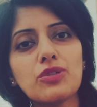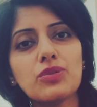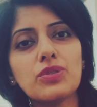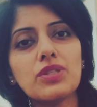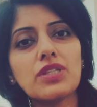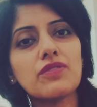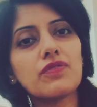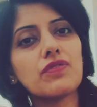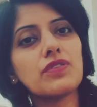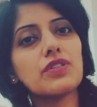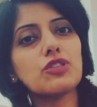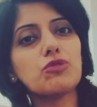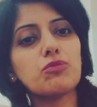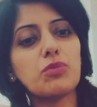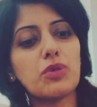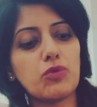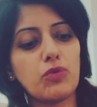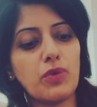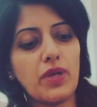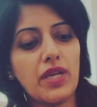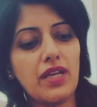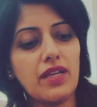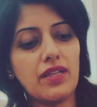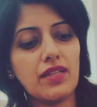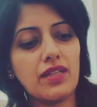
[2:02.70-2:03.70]
the difference
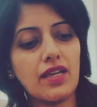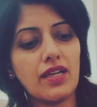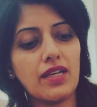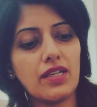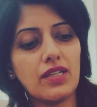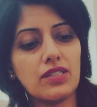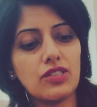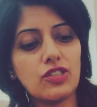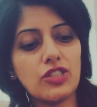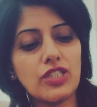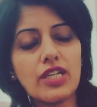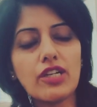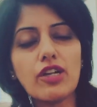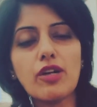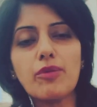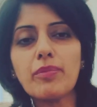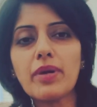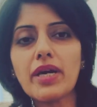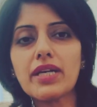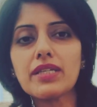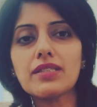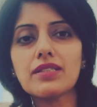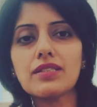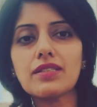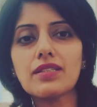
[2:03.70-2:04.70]
between general
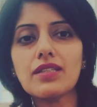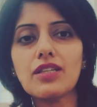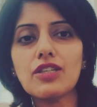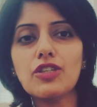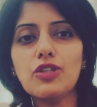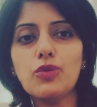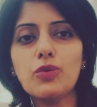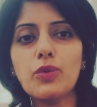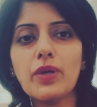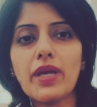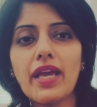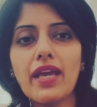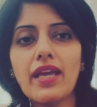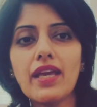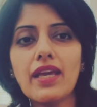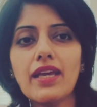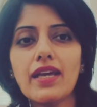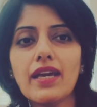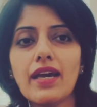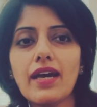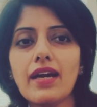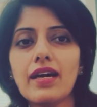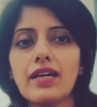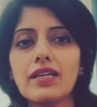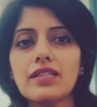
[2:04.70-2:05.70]
practice in the UK
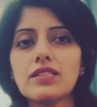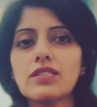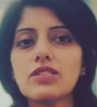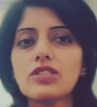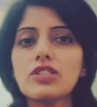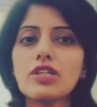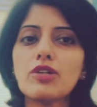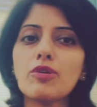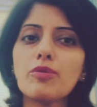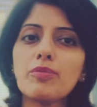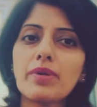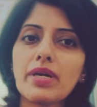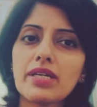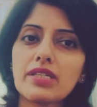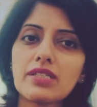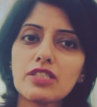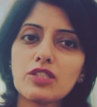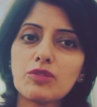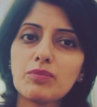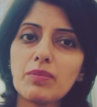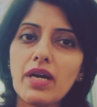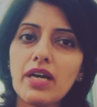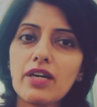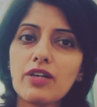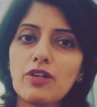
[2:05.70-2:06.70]
and general practice
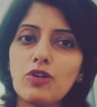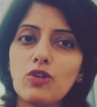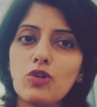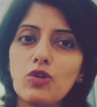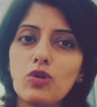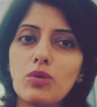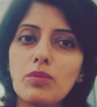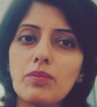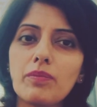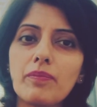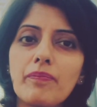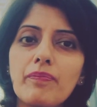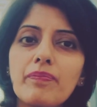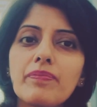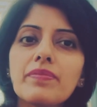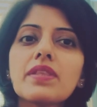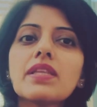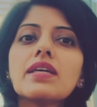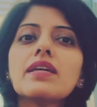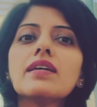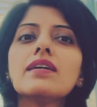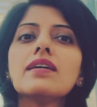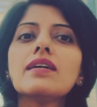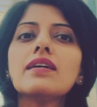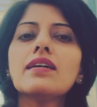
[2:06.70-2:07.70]
back home.
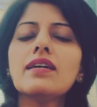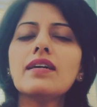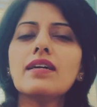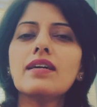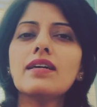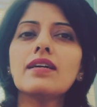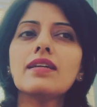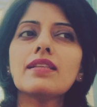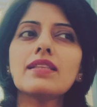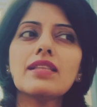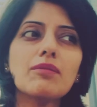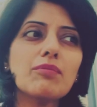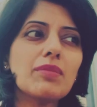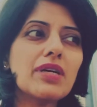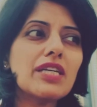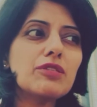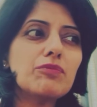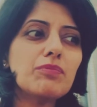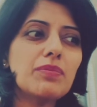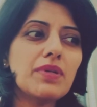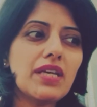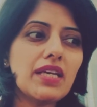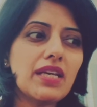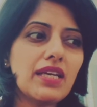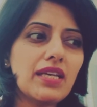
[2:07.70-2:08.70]
There might
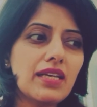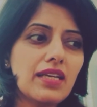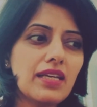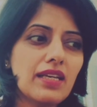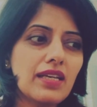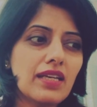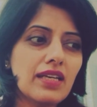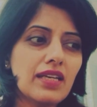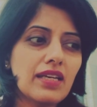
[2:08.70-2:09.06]
be